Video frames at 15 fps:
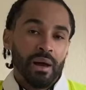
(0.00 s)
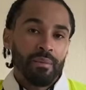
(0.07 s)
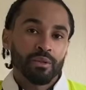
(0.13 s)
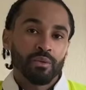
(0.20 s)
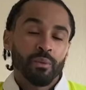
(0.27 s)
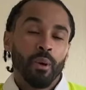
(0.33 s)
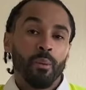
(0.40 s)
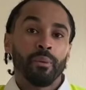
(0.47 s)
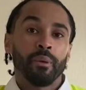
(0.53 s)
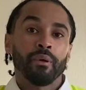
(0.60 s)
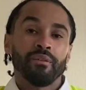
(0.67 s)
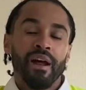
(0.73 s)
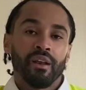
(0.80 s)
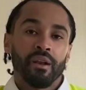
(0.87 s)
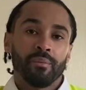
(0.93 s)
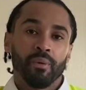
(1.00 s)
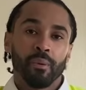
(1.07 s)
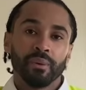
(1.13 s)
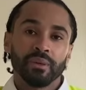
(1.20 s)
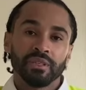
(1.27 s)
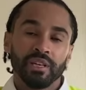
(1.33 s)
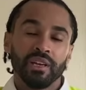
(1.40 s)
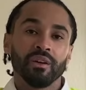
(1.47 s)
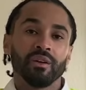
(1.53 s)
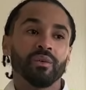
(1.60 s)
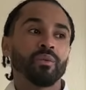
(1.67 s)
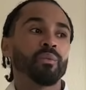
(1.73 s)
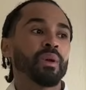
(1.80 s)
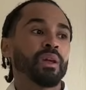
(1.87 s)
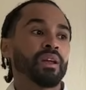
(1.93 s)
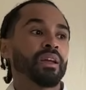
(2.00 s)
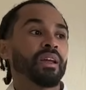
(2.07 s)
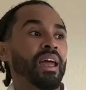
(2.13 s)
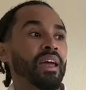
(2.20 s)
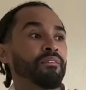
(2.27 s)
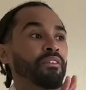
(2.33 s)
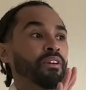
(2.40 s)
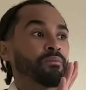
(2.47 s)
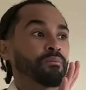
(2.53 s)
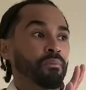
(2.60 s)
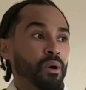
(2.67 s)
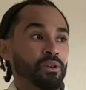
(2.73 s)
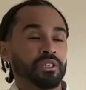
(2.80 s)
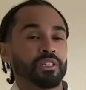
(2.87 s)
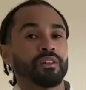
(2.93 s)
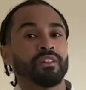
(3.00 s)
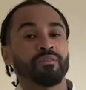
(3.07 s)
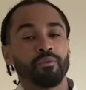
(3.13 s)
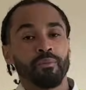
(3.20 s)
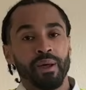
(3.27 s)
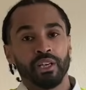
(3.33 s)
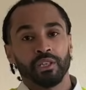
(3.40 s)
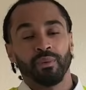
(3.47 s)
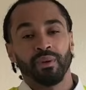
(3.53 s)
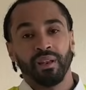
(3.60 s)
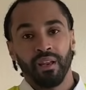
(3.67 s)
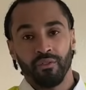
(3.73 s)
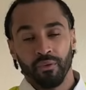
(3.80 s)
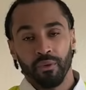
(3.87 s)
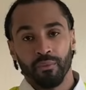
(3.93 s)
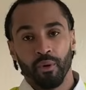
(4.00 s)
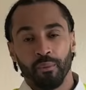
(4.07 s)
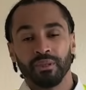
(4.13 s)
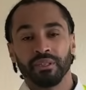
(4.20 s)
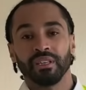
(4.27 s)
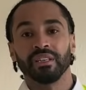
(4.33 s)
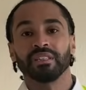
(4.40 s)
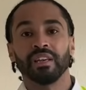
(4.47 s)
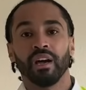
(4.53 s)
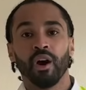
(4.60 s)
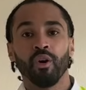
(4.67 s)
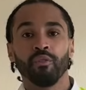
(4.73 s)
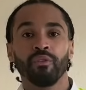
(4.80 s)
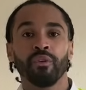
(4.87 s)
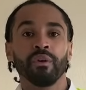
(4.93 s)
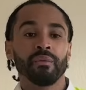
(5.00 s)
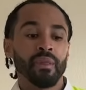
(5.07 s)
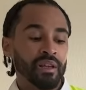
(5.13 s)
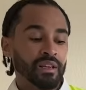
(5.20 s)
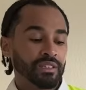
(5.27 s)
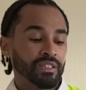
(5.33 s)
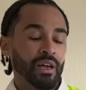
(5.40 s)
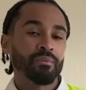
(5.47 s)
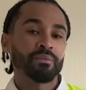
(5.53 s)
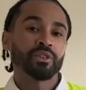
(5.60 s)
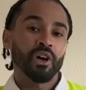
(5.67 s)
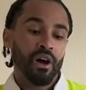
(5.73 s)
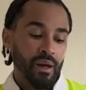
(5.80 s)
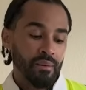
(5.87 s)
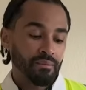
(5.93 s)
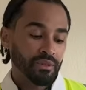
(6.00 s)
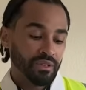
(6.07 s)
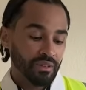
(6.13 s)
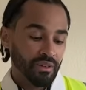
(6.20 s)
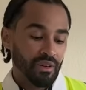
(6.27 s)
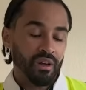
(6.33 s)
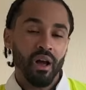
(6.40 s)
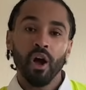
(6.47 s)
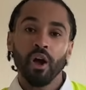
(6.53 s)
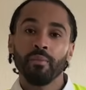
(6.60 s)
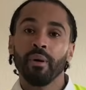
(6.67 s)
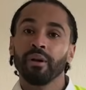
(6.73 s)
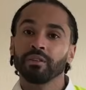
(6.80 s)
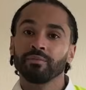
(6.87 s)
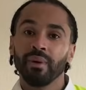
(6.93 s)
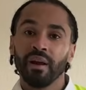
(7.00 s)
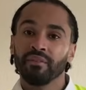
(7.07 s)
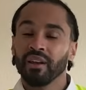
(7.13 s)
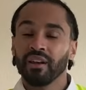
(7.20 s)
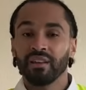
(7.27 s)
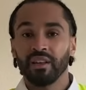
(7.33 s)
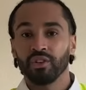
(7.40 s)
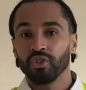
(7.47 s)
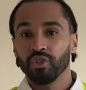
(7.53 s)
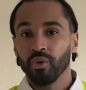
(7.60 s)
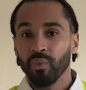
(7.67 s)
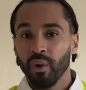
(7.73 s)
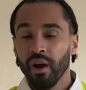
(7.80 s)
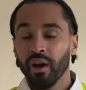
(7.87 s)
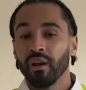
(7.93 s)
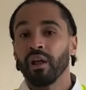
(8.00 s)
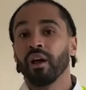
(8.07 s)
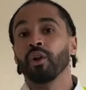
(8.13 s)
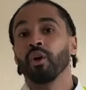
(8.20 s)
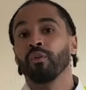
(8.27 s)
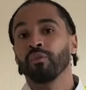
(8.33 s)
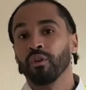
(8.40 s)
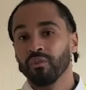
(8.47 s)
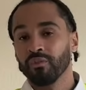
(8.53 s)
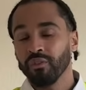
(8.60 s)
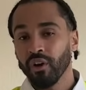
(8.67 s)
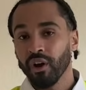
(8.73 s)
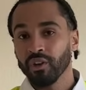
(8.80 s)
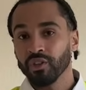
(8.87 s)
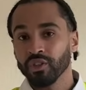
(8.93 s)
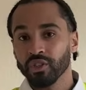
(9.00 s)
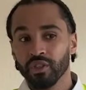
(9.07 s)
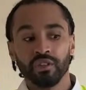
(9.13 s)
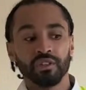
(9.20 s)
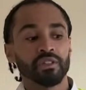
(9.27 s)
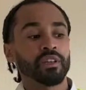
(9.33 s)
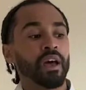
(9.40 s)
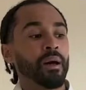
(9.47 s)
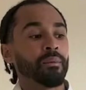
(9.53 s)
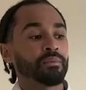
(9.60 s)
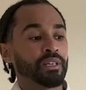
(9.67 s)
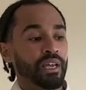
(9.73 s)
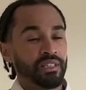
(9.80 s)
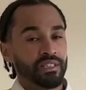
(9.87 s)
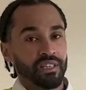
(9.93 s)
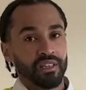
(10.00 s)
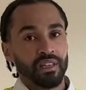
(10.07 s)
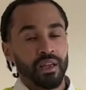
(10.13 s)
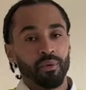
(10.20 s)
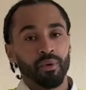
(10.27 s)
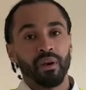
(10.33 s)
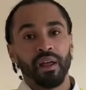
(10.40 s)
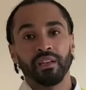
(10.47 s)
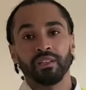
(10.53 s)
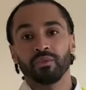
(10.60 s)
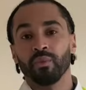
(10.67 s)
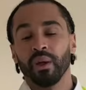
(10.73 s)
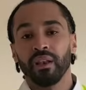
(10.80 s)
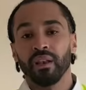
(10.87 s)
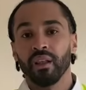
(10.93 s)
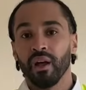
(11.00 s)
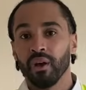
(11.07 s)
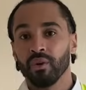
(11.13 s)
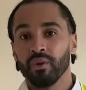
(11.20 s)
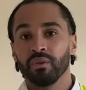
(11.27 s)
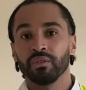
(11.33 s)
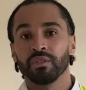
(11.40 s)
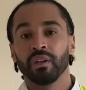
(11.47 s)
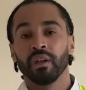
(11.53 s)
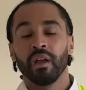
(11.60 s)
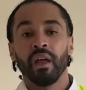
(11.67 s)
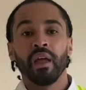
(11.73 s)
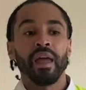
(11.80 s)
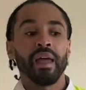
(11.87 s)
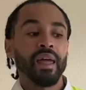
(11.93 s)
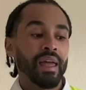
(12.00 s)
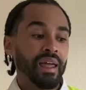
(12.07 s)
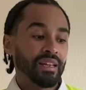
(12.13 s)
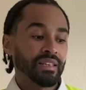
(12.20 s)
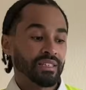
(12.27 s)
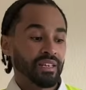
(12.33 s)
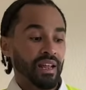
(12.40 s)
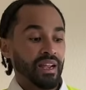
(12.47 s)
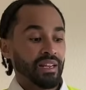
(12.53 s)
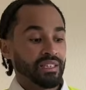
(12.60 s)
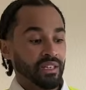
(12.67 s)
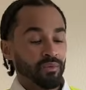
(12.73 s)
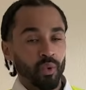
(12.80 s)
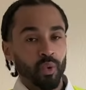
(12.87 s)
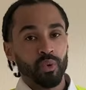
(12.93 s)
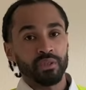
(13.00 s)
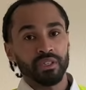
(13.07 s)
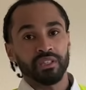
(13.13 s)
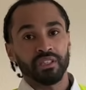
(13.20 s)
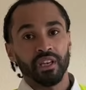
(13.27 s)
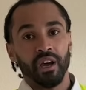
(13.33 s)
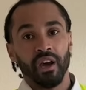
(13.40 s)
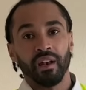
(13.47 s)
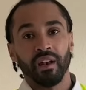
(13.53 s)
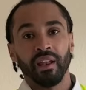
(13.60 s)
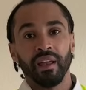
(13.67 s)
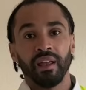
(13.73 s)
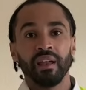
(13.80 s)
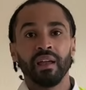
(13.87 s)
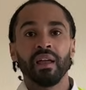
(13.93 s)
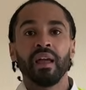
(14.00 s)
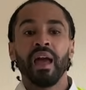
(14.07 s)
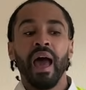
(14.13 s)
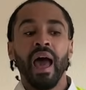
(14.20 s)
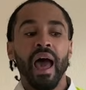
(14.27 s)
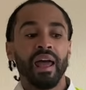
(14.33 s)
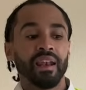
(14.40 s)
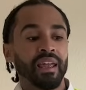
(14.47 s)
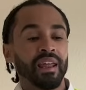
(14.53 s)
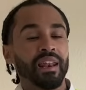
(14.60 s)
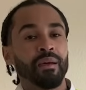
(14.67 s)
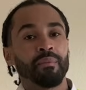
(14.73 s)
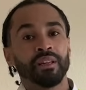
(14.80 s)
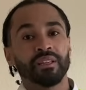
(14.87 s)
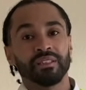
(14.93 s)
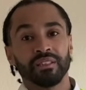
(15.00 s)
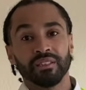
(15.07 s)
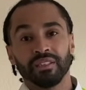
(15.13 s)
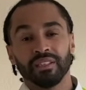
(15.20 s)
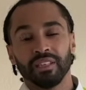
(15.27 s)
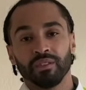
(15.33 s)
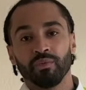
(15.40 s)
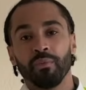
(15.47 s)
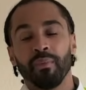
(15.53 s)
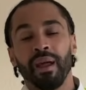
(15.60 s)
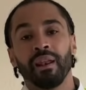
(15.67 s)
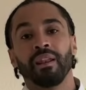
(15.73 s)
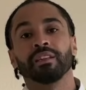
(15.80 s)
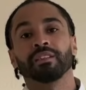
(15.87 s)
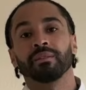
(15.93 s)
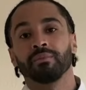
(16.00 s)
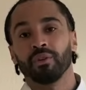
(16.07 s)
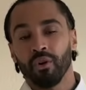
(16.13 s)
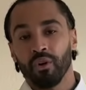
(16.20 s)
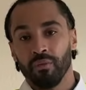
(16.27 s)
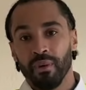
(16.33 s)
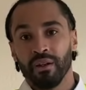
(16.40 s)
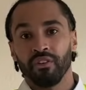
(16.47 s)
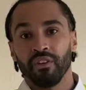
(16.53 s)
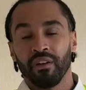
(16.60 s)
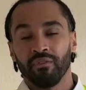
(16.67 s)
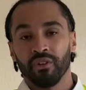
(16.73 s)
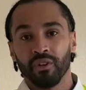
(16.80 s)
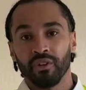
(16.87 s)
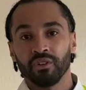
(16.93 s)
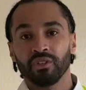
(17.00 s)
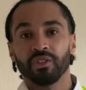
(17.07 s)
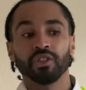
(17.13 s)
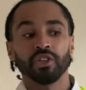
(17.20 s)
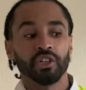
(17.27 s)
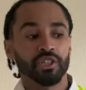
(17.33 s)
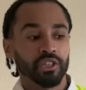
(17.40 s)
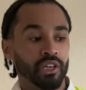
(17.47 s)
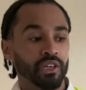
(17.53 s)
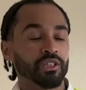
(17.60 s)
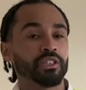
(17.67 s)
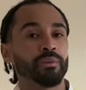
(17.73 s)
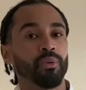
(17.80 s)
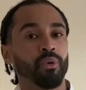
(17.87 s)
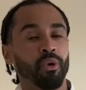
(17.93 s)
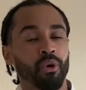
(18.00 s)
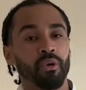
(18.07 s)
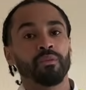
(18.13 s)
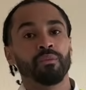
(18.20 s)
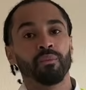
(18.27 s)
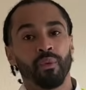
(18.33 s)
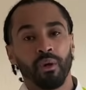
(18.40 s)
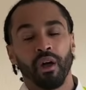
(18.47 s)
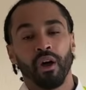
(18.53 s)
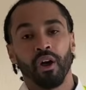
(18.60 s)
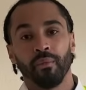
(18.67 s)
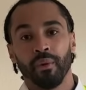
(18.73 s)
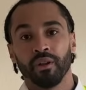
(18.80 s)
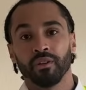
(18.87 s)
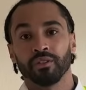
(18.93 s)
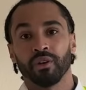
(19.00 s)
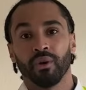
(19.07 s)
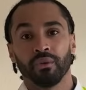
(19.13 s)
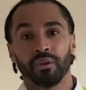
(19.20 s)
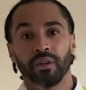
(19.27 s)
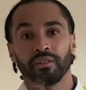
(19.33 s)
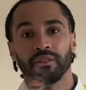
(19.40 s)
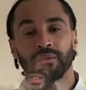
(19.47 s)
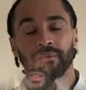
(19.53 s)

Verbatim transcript: time as we're popping around the property, we can gather most of the information we need from the property itself. Sometimes homeowners may have done additional work like loft conversions, updating glazed windows, insulating walls internally. And in them instances, we may need some documentary evidence just to support what the homeowners told us.